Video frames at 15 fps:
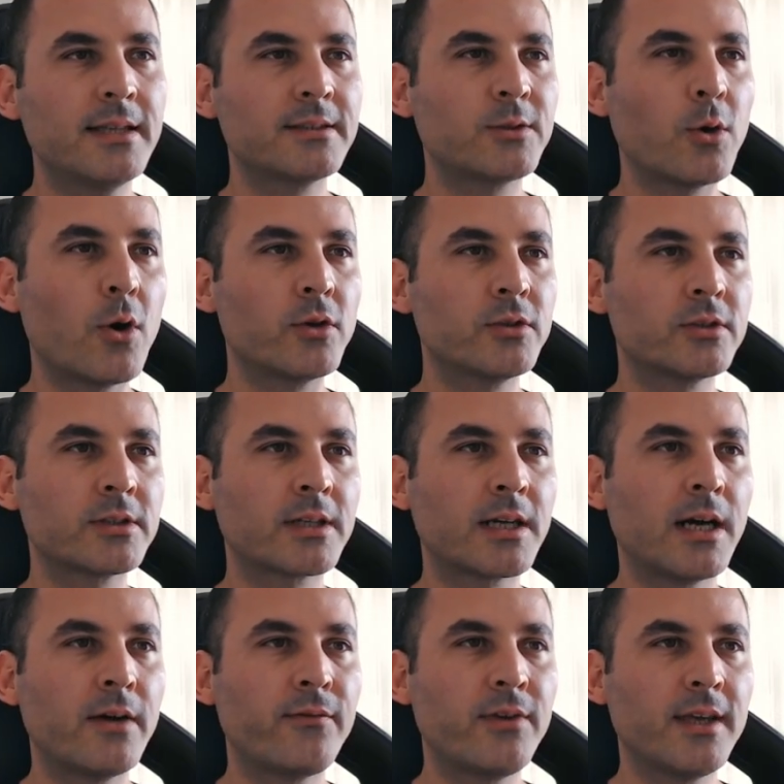corner
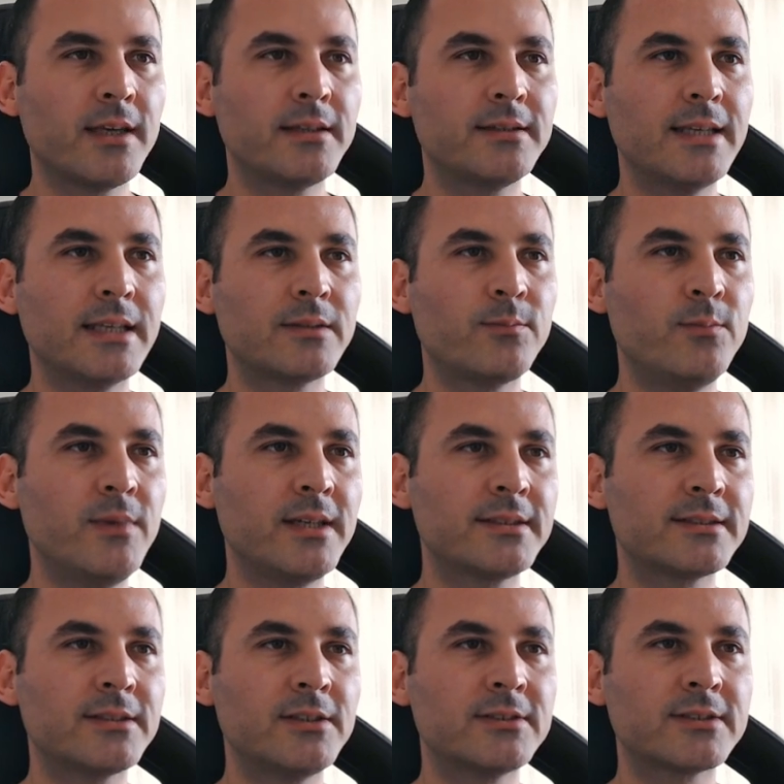cafe that
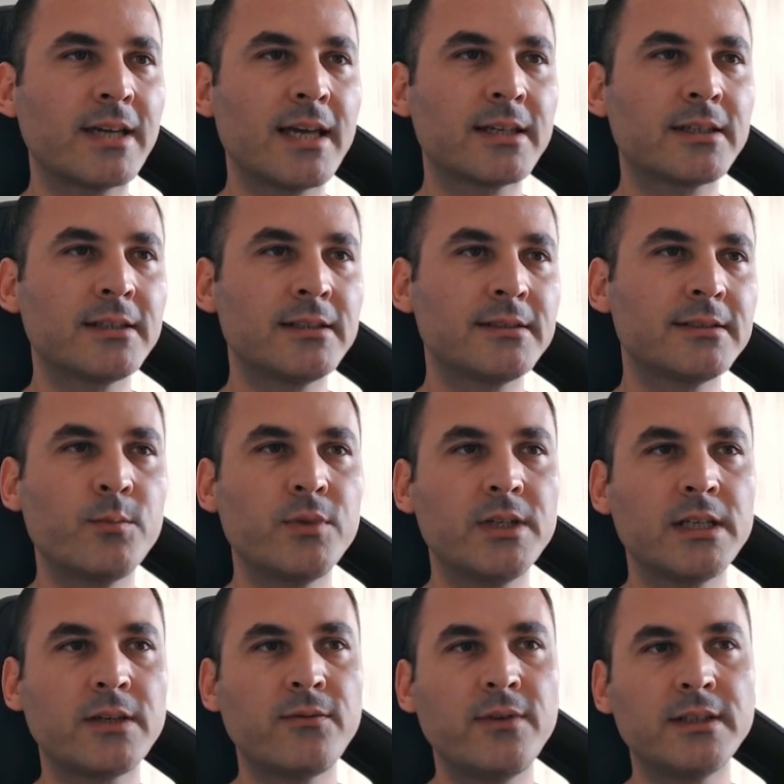mixes recycled
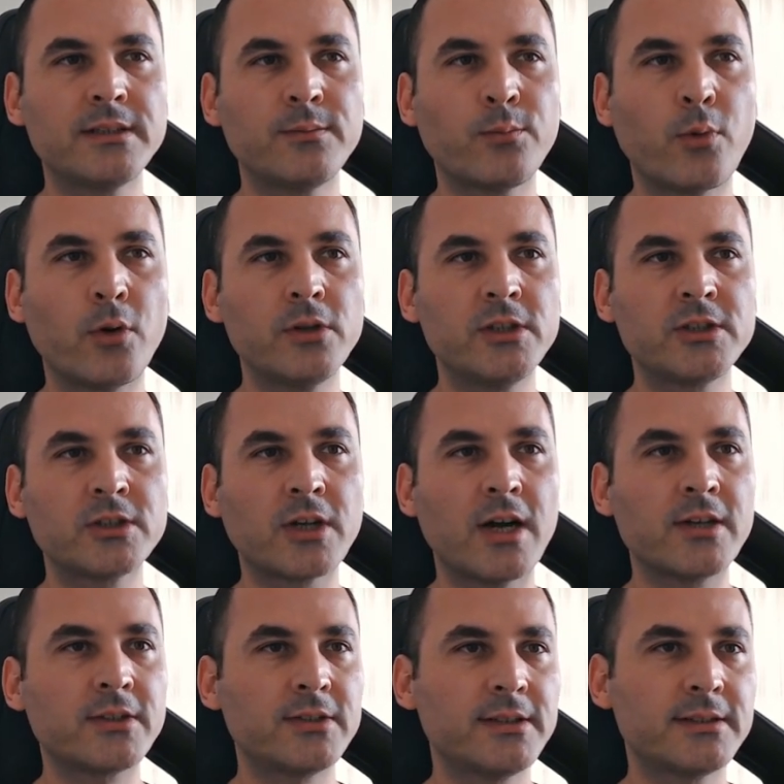brick with polished
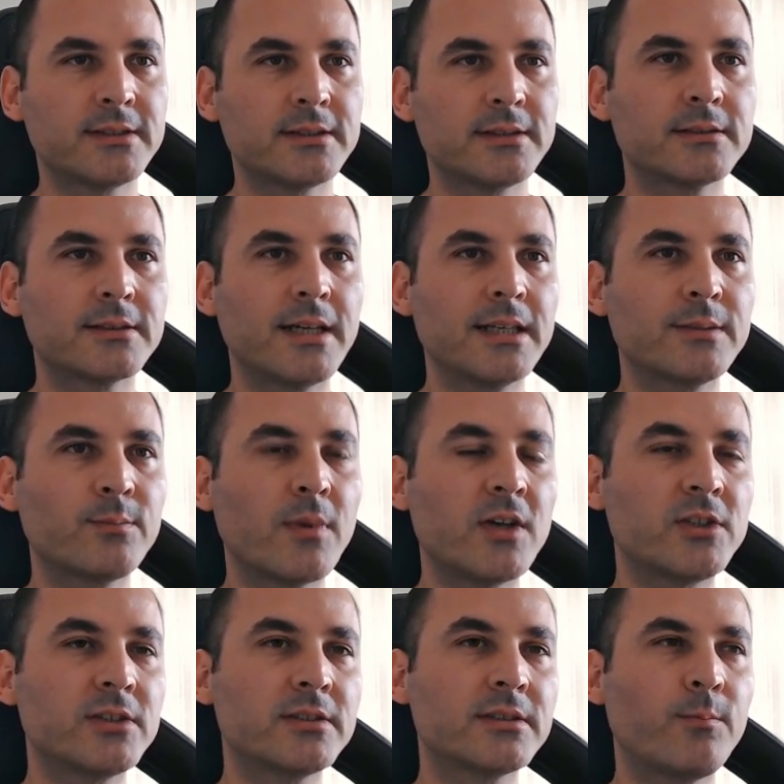concrete. Tight
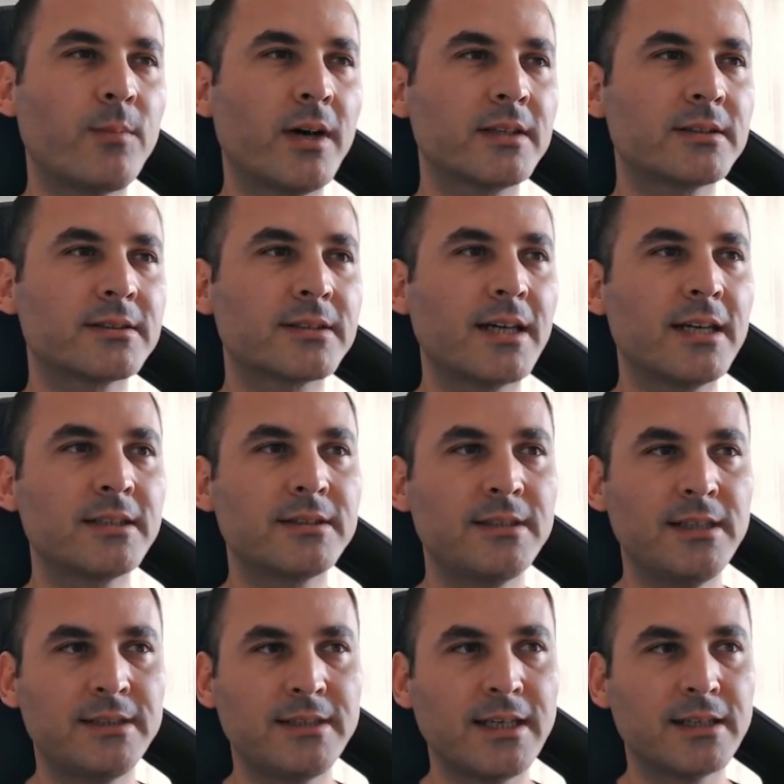budget but tight
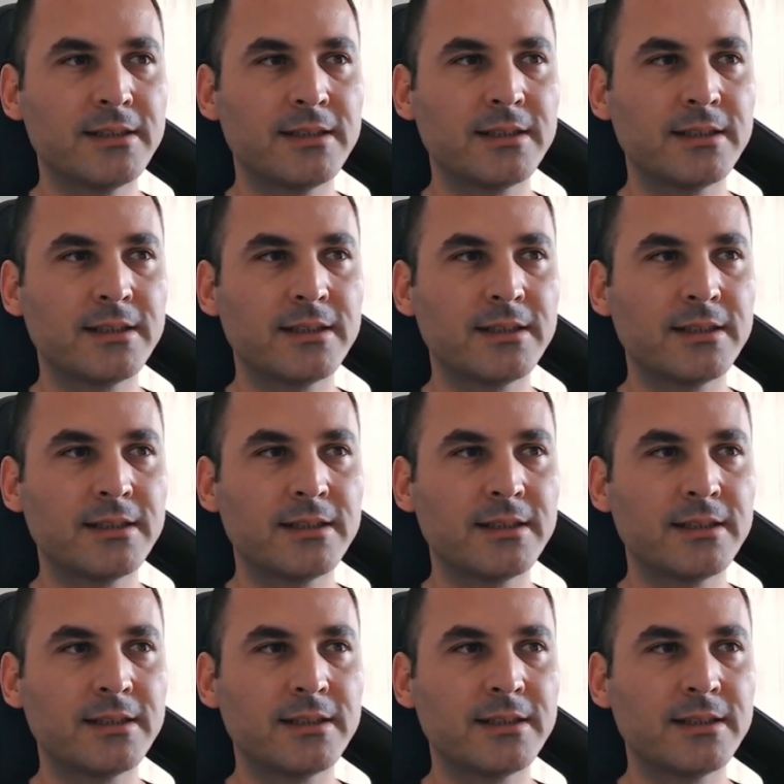detailing.